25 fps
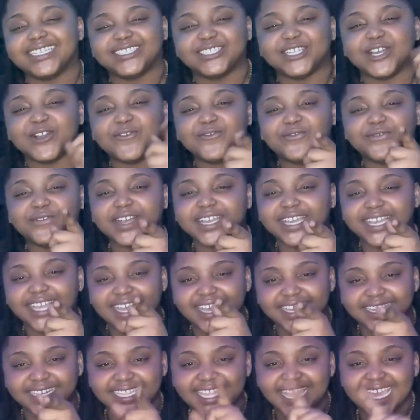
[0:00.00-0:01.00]
your fucking
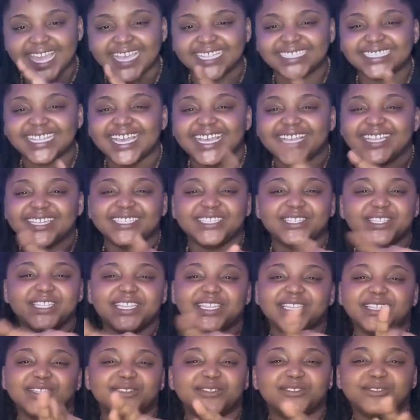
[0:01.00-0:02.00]
ugly ass,
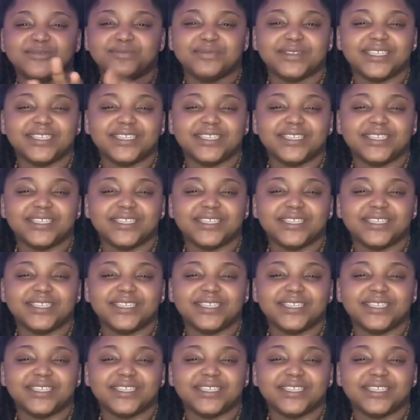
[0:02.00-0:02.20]
bitch.